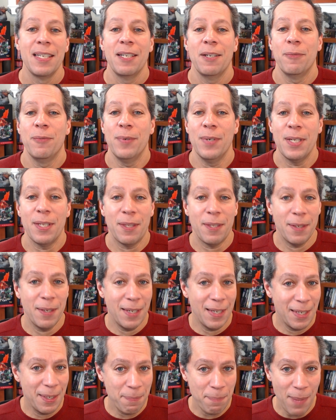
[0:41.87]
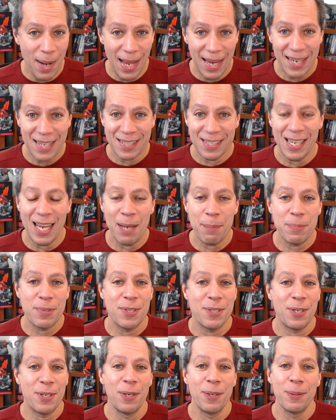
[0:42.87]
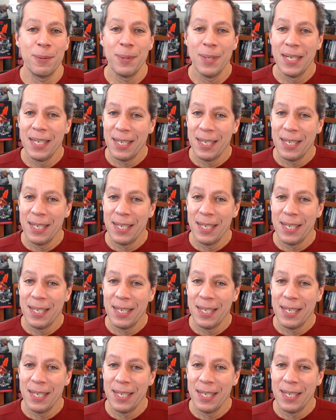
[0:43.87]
with my attempts to